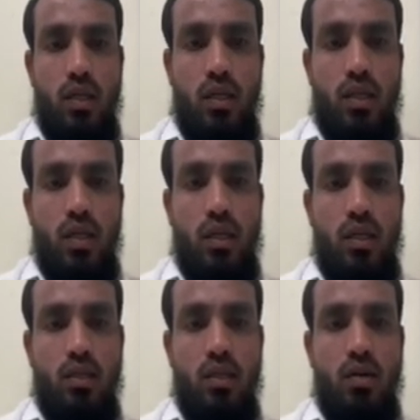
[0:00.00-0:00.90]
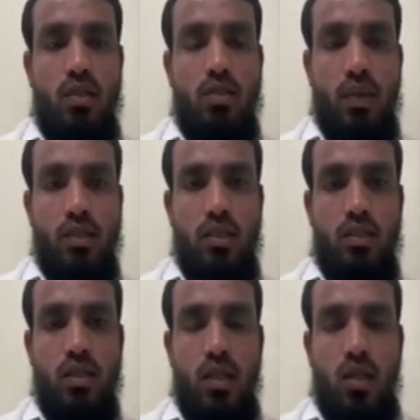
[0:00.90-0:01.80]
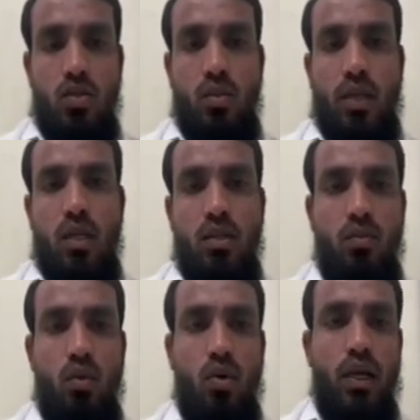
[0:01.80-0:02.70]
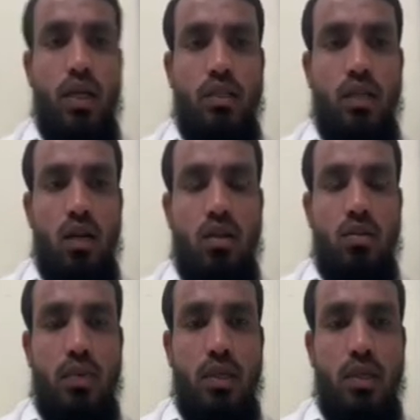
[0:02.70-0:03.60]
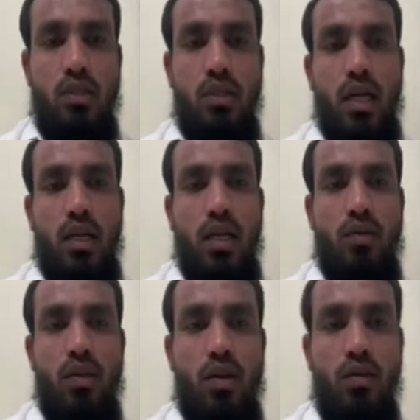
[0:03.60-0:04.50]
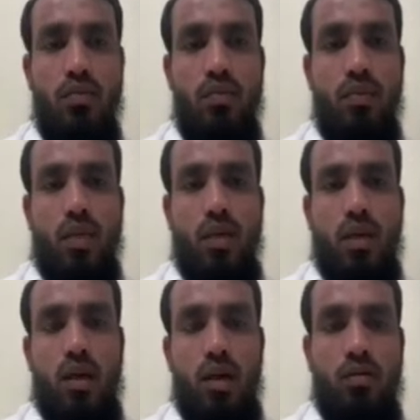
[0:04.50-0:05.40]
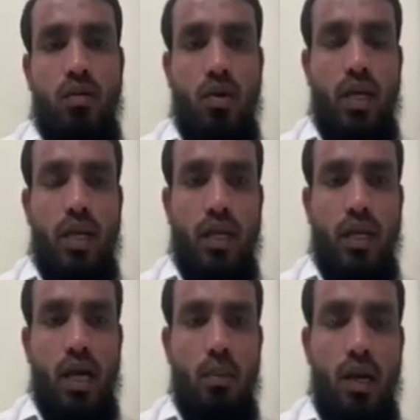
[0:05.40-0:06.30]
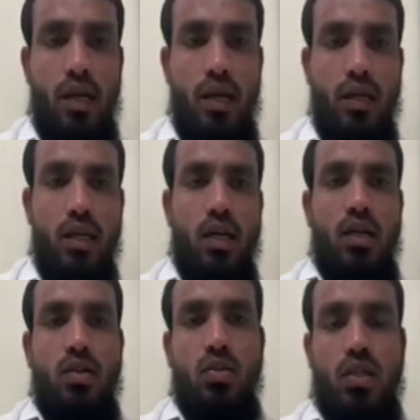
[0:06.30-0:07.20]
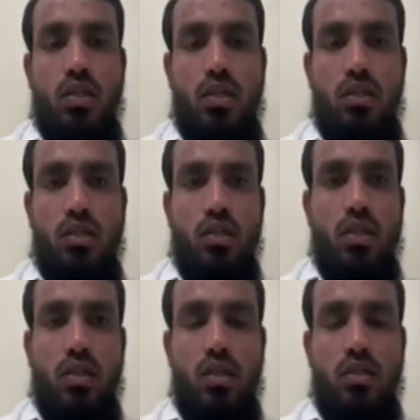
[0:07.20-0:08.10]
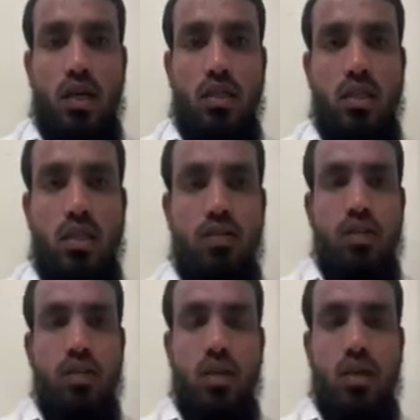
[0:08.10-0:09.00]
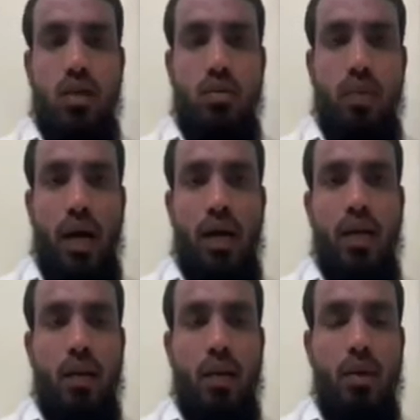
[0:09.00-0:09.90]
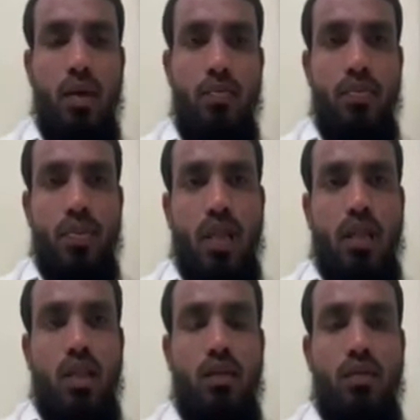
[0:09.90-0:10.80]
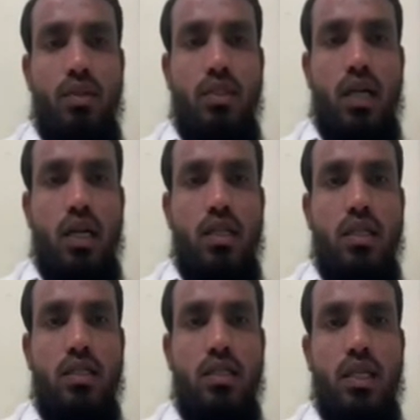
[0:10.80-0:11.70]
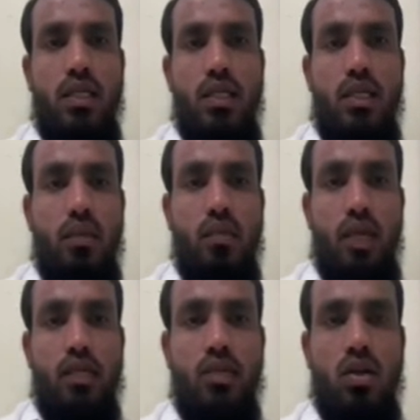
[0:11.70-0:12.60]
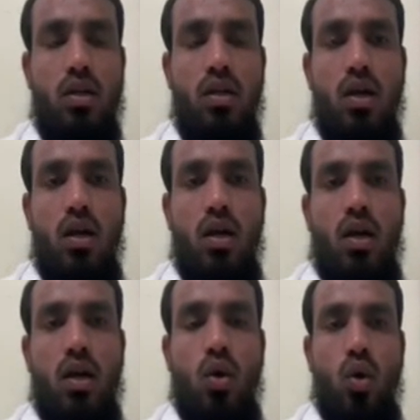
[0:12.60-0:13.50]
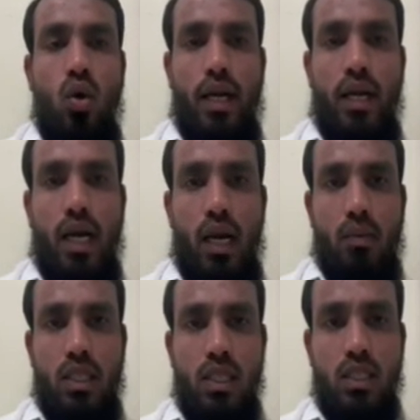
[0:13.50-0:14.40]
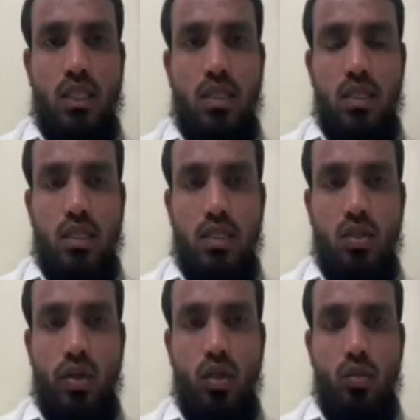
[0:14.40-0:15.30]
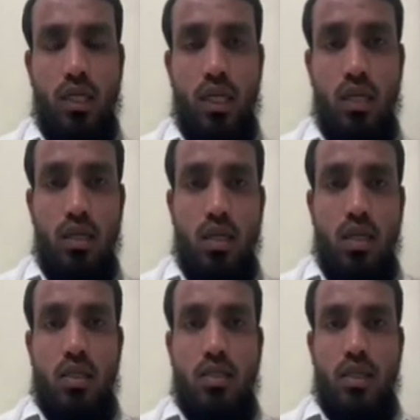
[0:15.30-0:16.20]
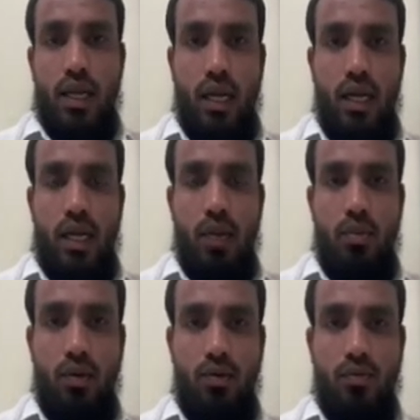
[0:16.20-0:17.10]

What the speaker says: the intracellular spaces. So because of more intracellular spaces, it can have the floating ability. So this is the structure of parenchyma. Then we will start the second type, that is called a chlorine kinema. This is going to be a second type of